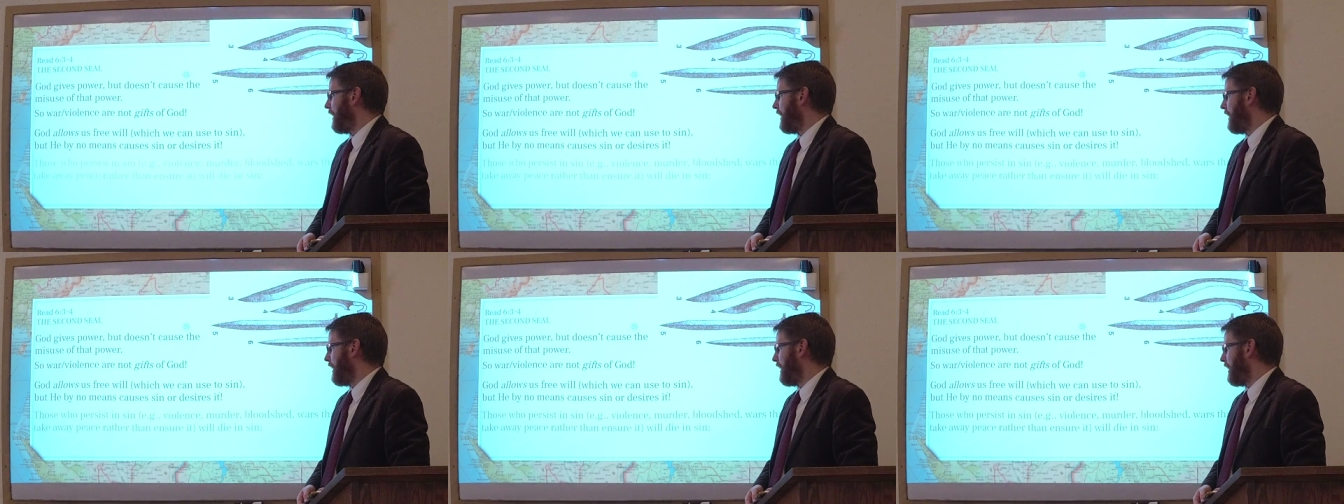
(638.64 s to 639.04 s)

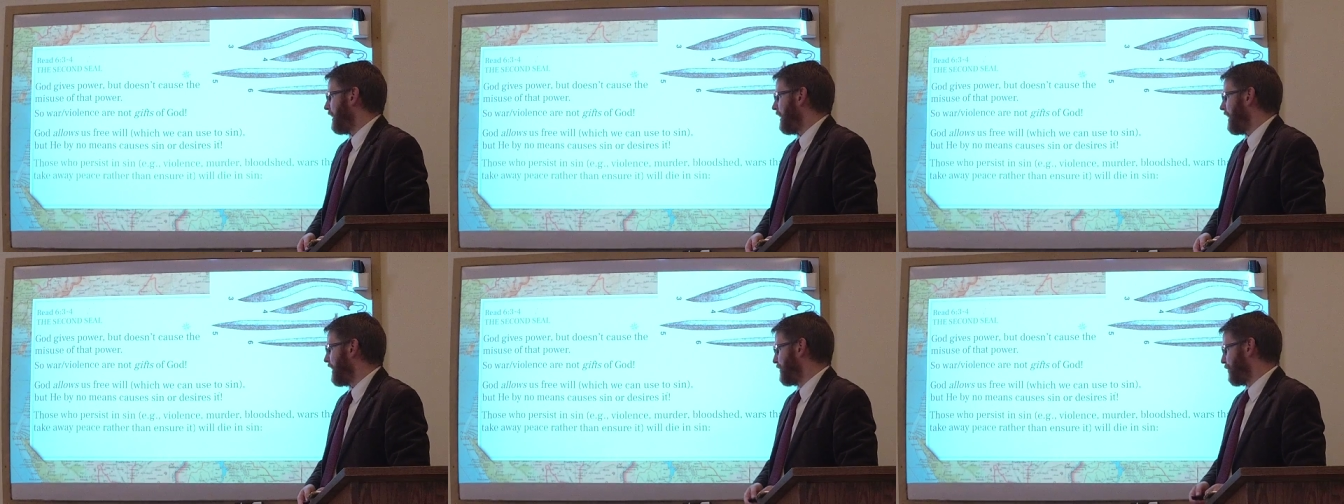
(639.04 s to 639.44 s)

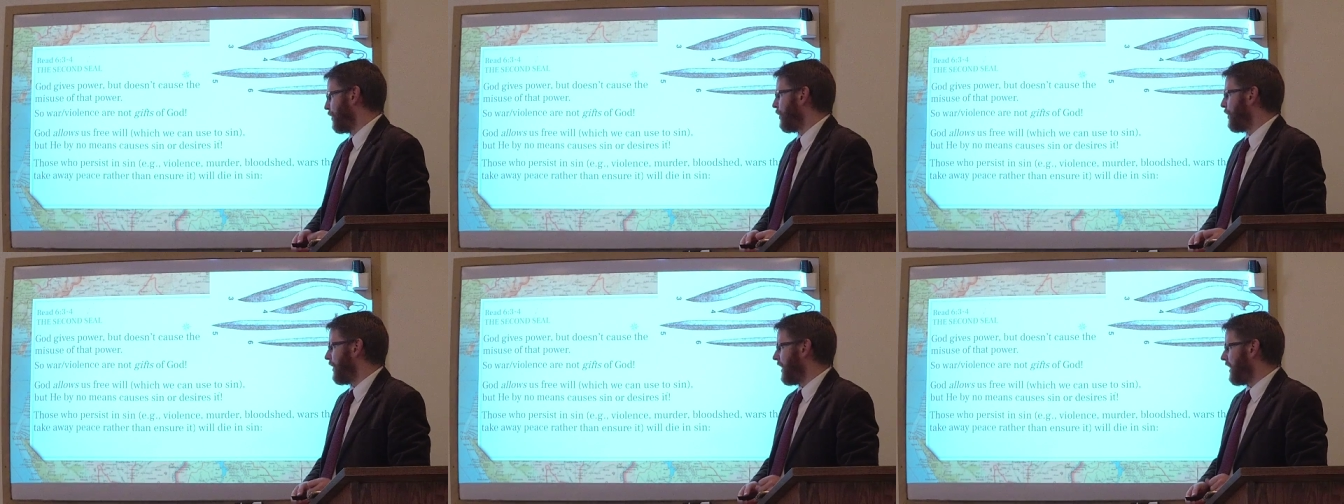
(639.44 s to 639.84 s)
uh, and
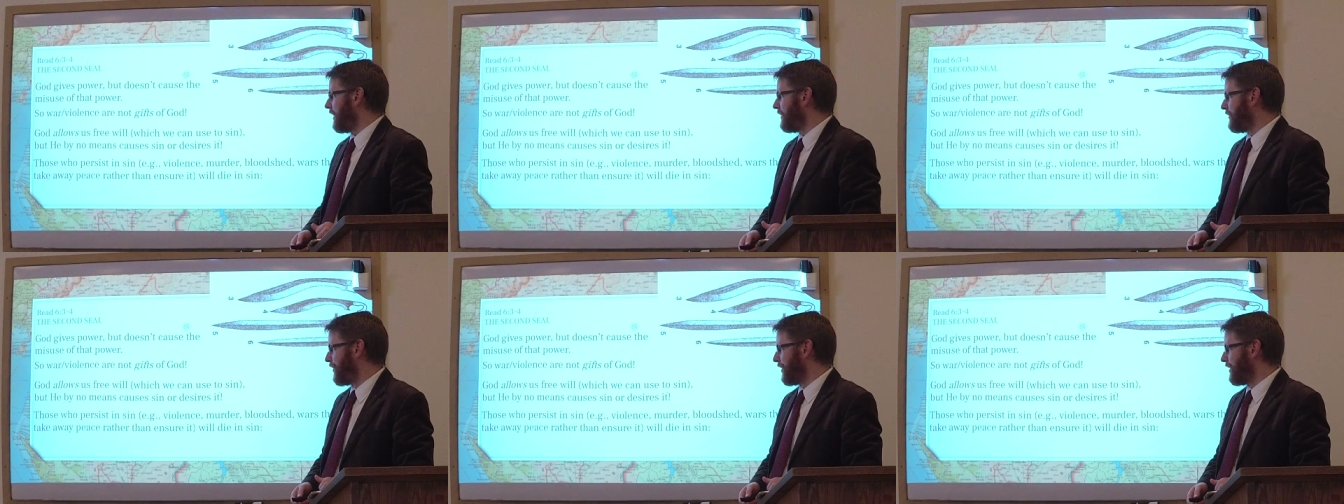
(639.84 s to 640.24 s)

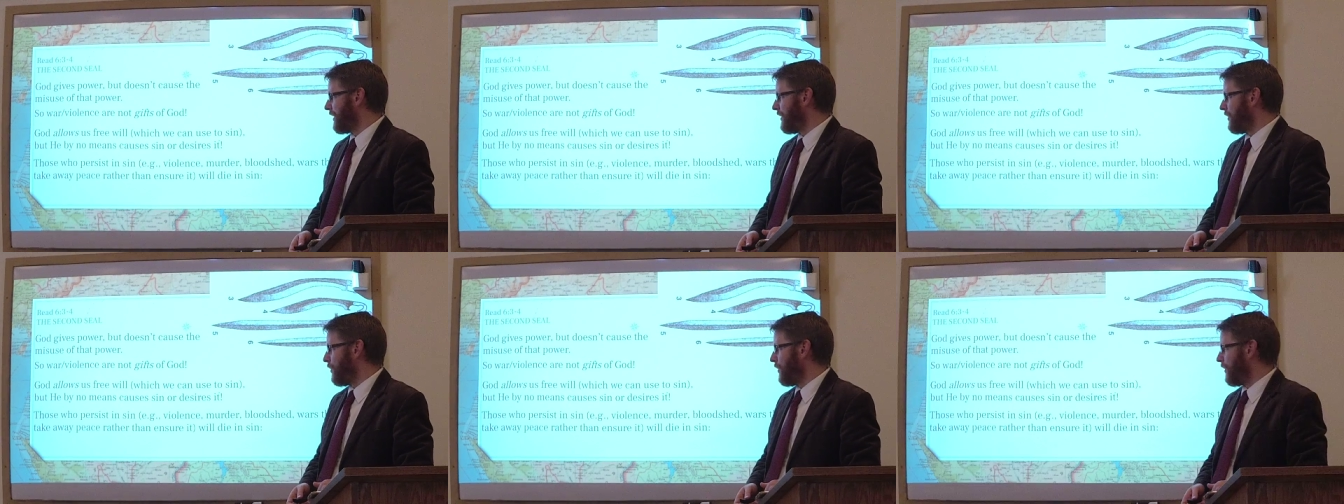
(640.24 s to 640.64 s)
so,
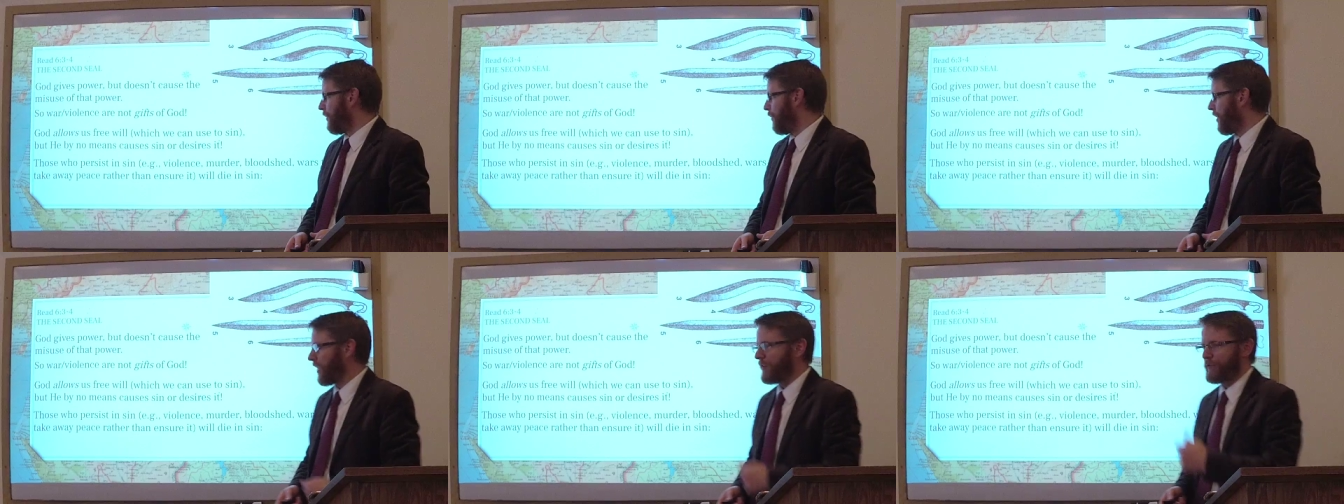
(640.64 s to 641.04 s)
the,
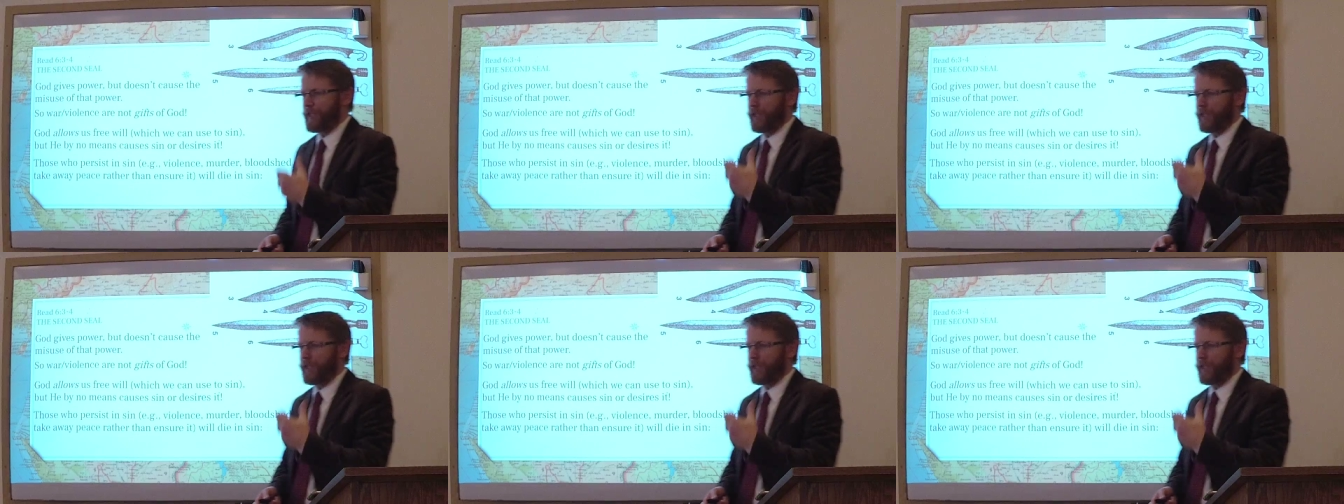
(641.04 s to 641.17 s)
one of